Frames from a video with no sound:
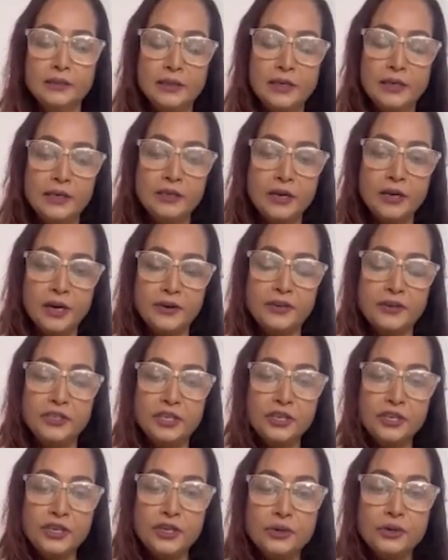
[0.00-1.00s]

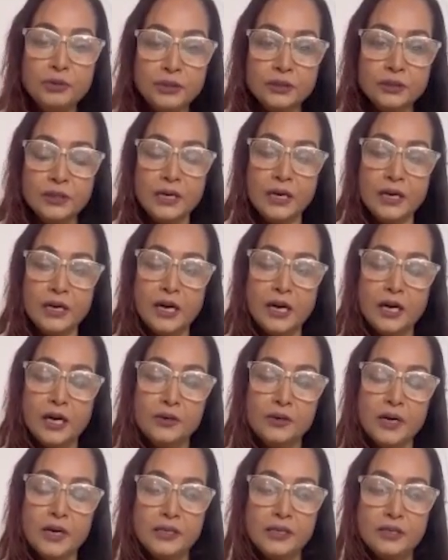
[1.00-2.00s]
encouraging youth not
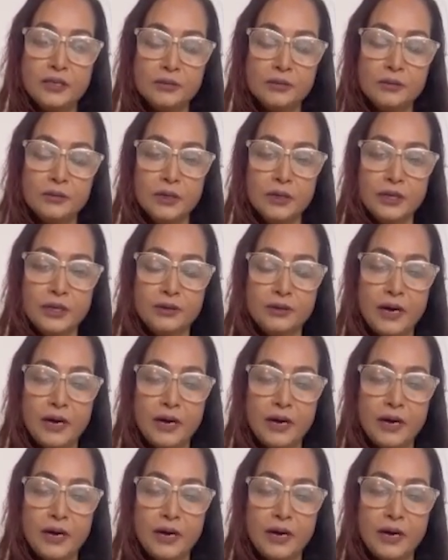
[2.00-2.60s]
only to,